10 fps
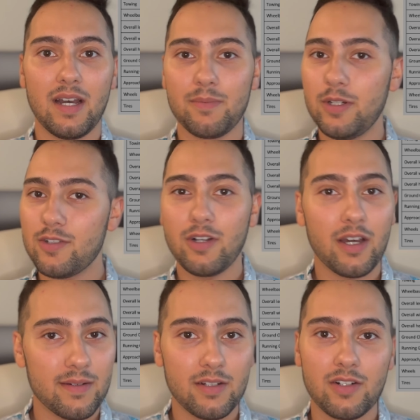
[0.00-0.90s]
rear
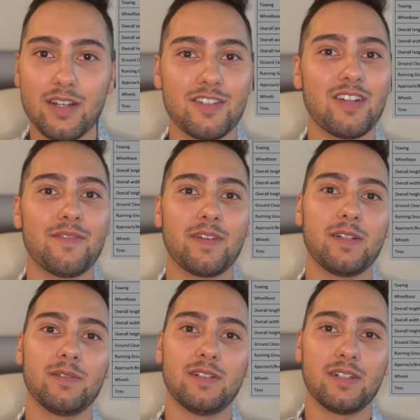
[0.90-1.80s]
cross traffic
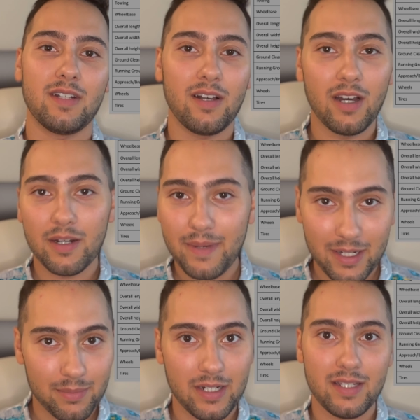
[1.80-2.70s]
alert,
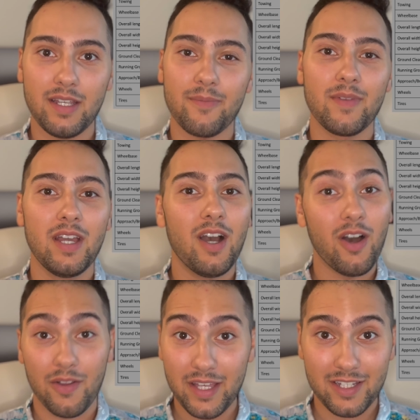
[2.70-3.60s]
automatic braking,
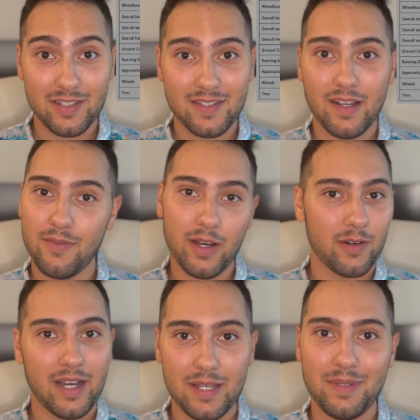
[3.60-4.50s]
all that good stuff, auto
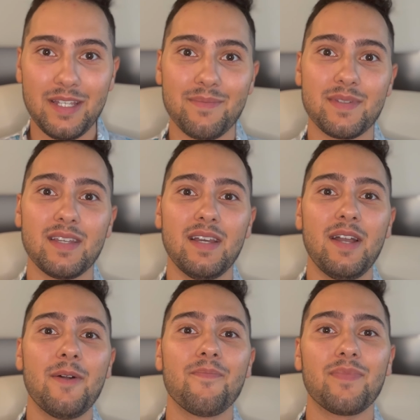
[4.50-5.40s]
high beams,
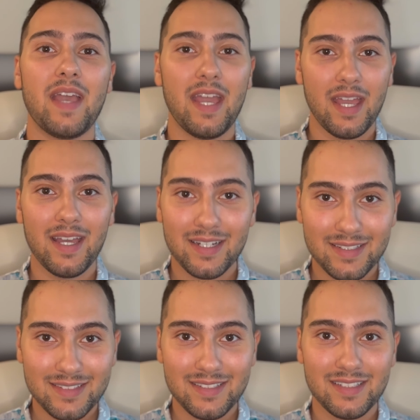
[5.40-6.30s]

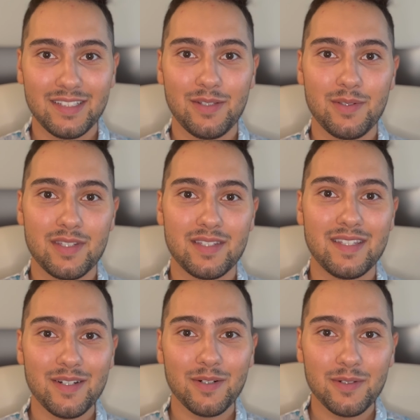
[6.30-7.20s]
and you
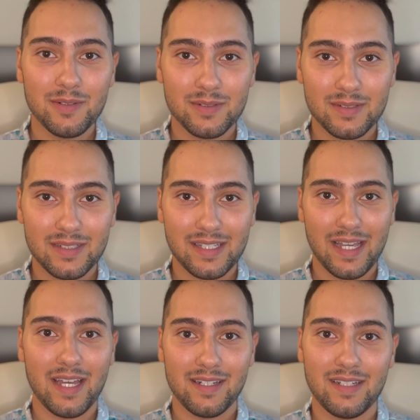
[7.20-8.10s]
still
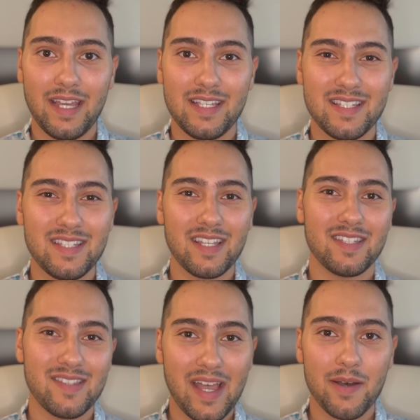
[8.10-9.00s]
get a
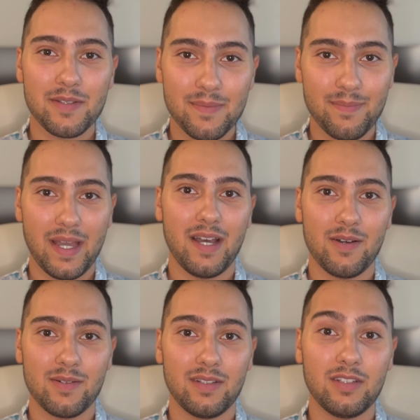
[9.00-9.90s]
6,000
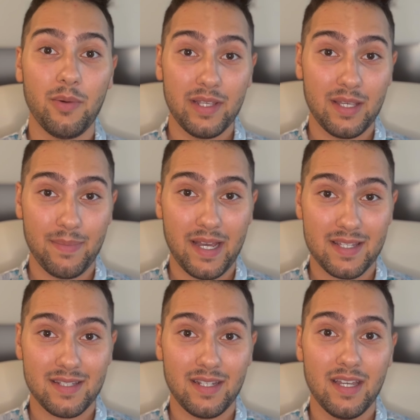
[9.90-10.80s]
pound towing
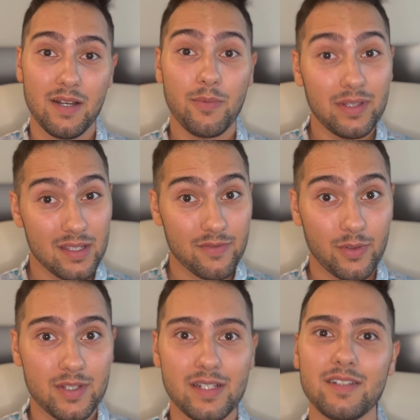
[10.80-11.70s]
capacity with this
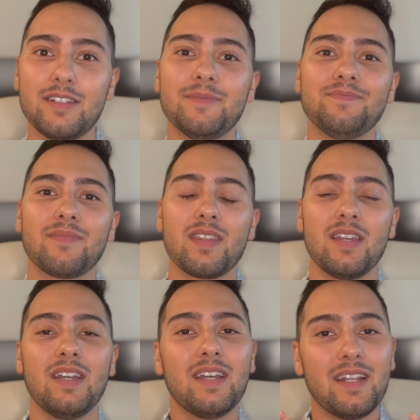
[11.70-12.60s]
4-cylinder.
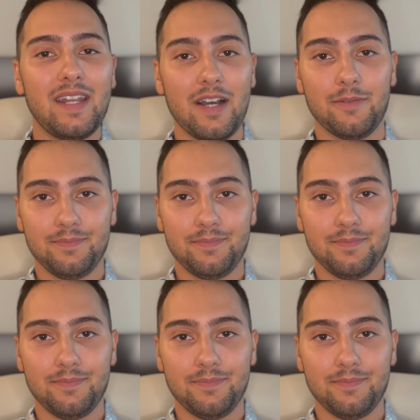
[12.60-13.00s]
Now,